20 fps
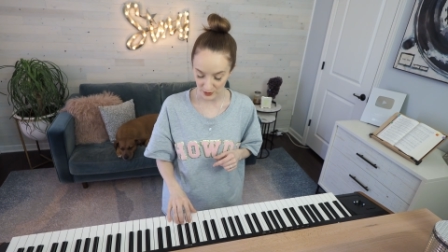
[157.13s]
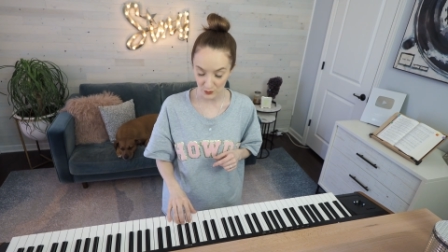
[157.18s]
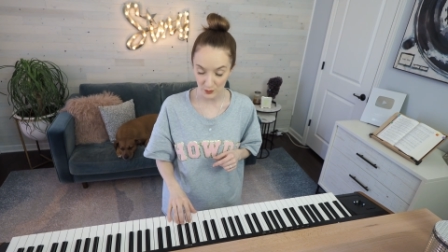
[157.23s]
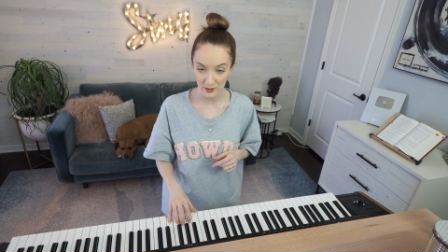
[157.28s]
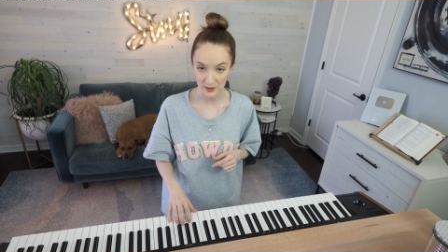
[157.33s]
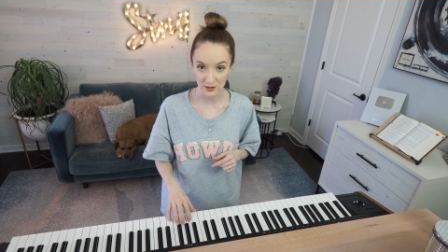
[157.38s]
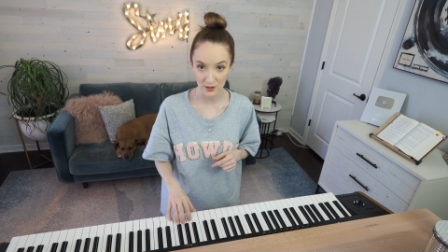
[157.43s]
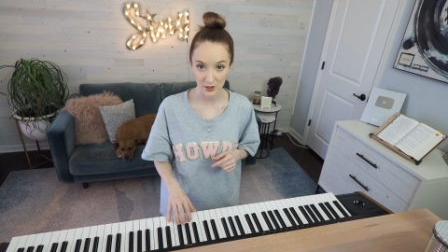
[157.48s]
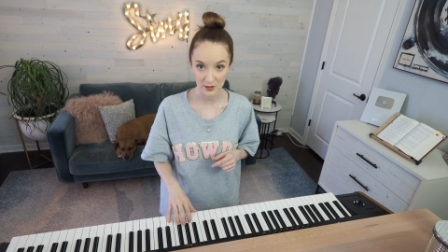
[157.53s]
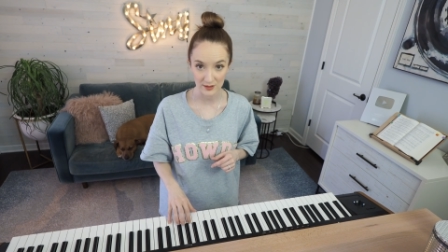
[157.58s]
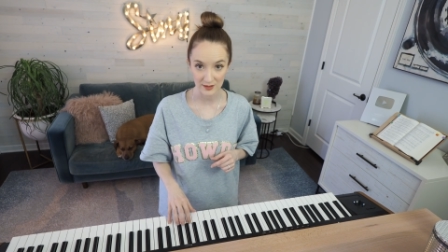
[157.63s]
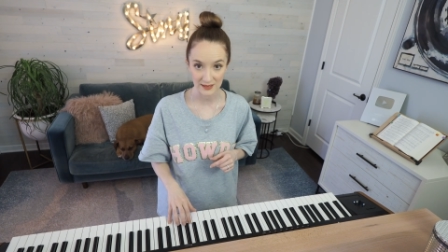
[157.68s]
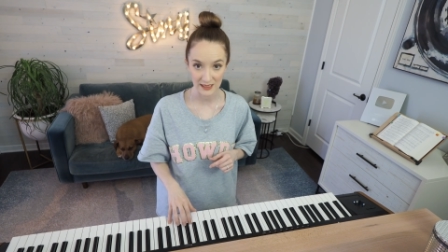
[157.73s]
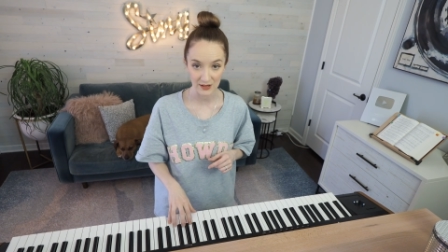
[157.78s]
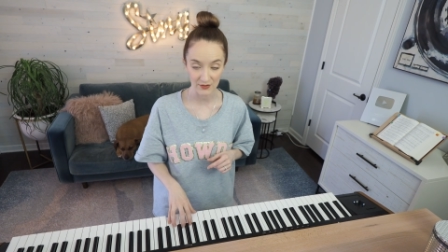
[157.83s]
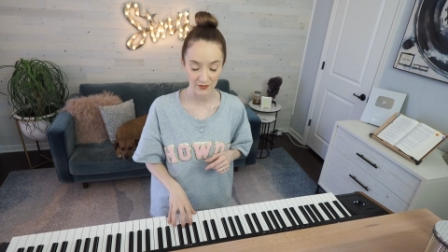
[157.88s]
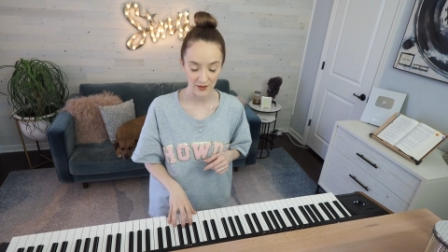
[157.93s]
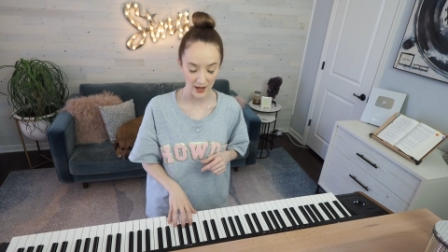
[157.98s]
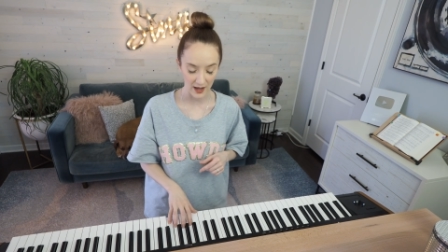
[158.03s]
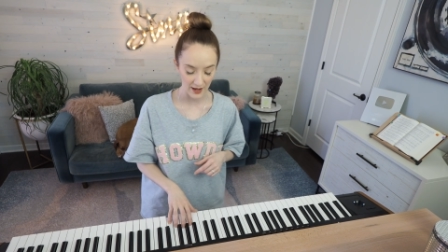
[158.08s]
So we're going to start
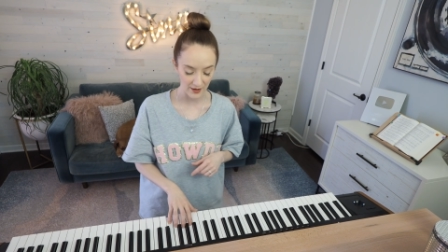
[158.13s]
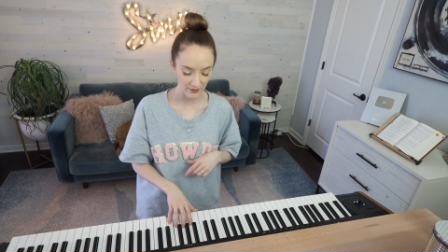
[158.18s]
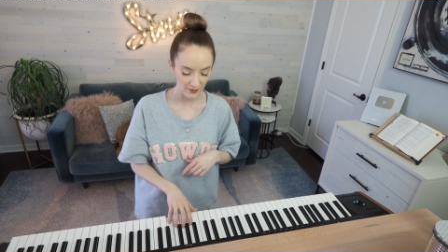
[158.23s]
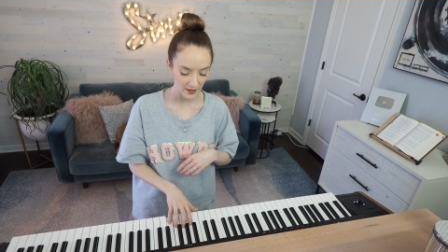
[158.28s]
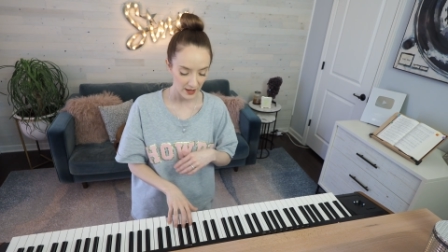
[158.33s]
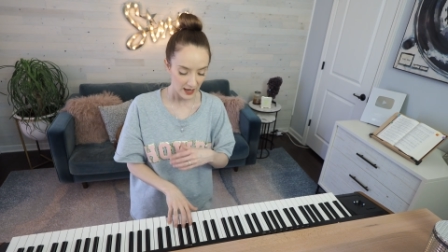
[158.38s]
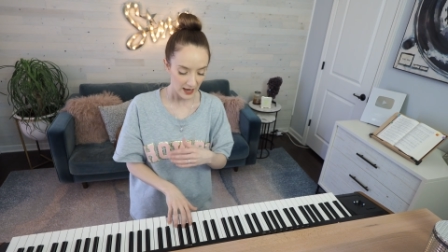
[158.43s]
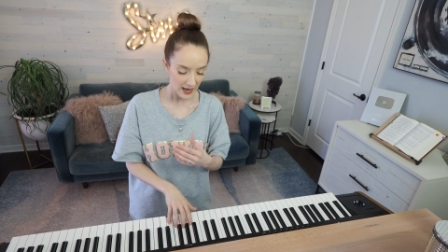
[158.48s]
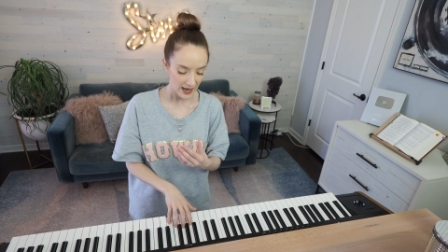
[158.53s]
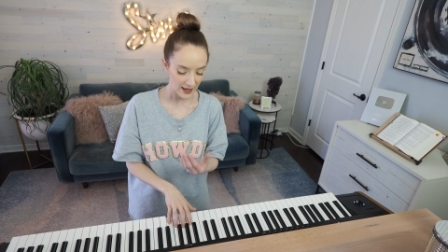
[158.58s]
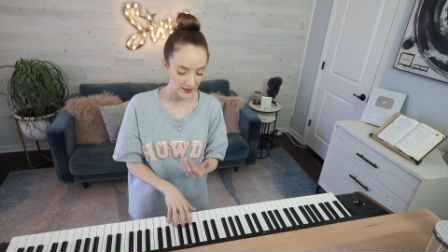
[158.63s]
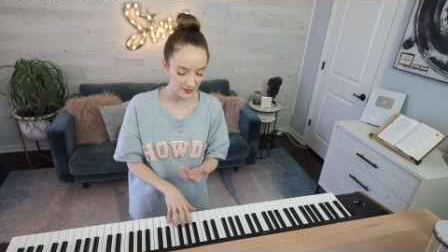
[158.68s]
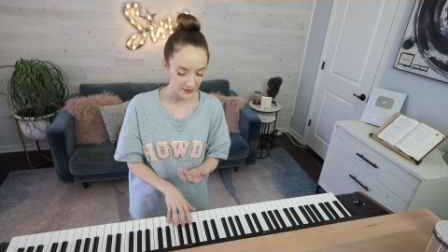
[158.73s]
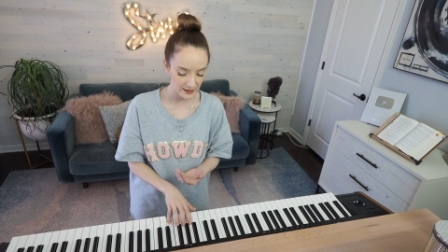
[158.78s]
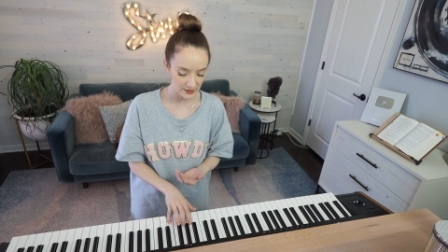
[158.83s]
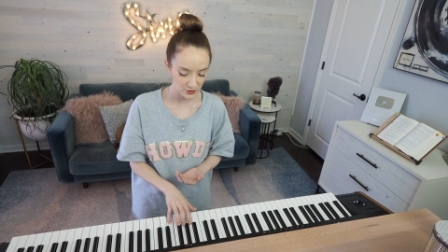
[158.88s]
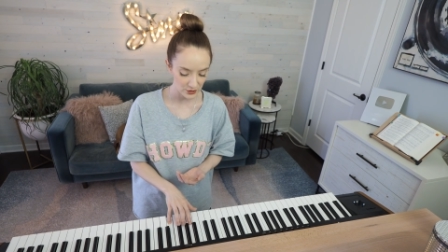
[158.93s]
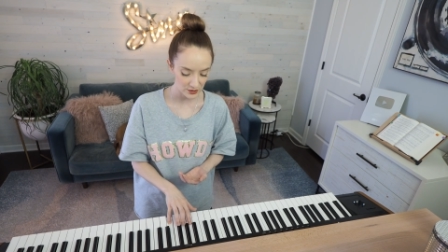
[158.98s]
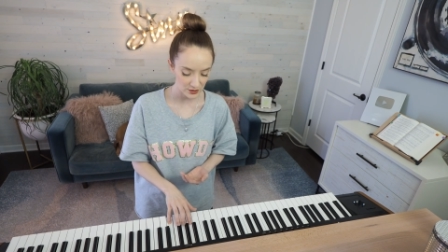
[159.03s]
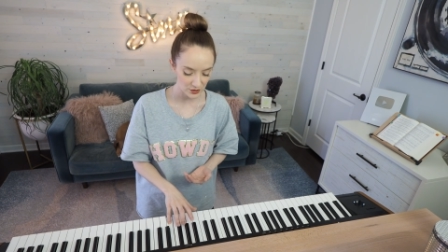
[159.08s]
C5 and
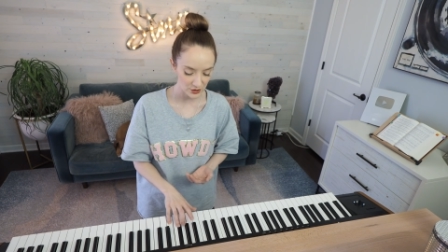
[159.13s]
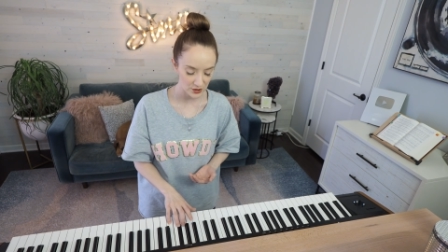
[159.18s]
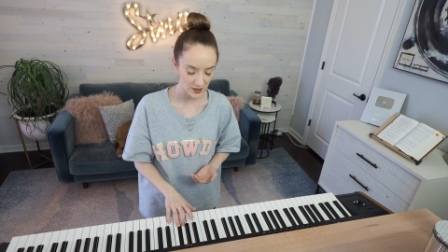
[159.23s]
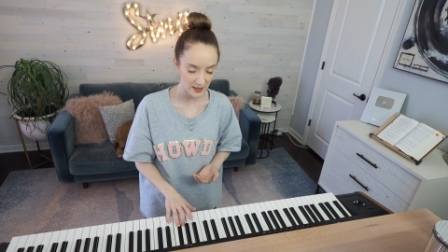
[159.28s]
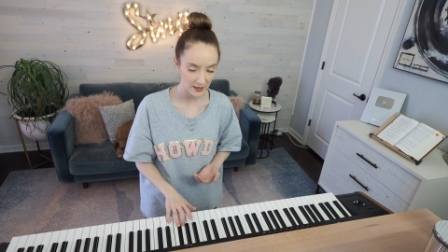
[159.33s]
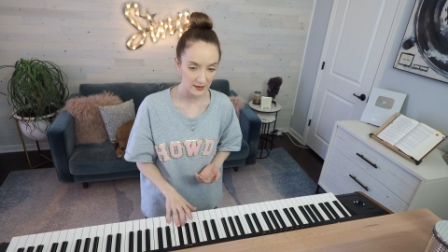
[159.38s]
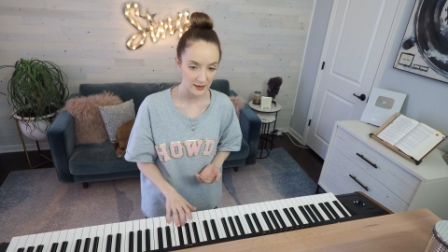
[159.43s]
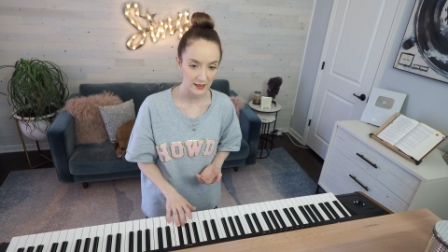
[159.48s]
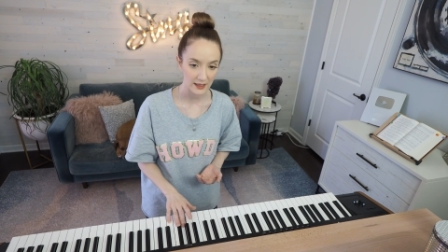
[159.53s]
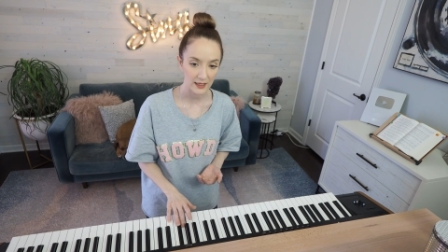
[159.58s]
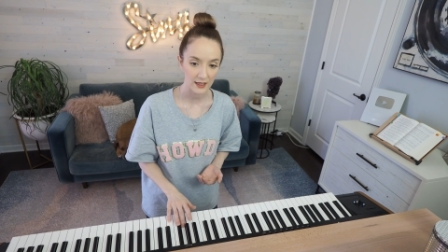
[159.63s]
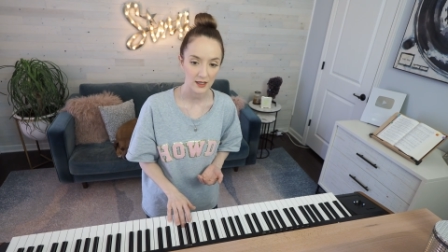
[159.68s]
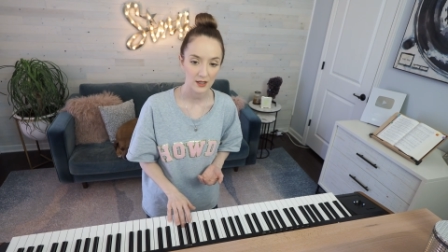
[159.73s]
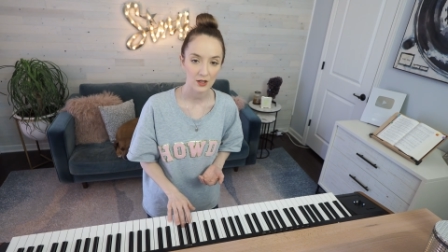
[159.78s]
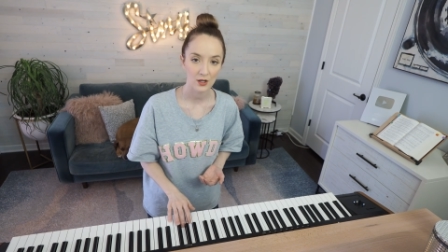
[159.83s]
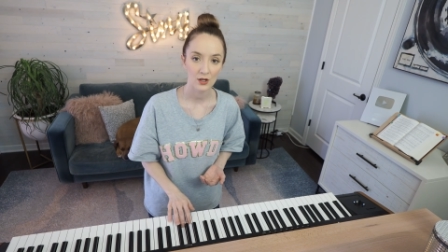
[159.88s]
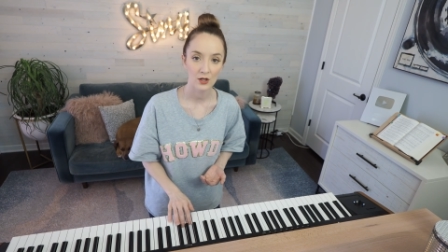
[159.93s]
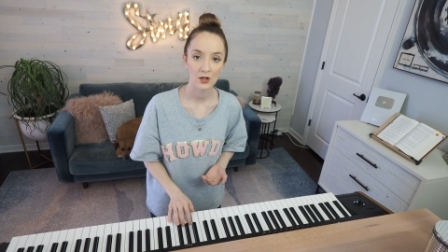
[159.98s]
then just gently